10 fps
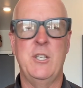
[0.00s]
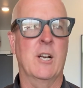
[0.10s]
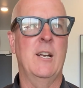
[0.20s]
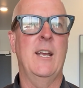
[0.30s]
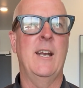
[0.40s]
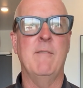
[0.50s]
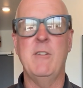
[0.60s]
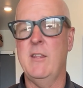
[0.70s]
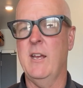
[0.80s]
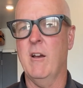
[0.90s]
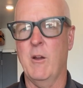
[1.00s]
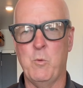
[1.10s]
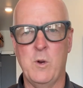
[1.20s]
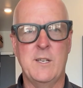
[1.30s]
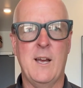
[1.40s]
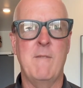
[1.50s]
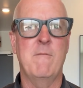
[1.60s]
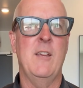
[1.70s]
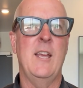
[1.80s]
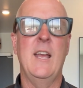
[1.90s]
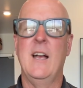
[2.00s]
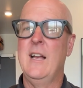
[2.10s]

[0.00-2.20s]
You're going to get everything on one-time fee.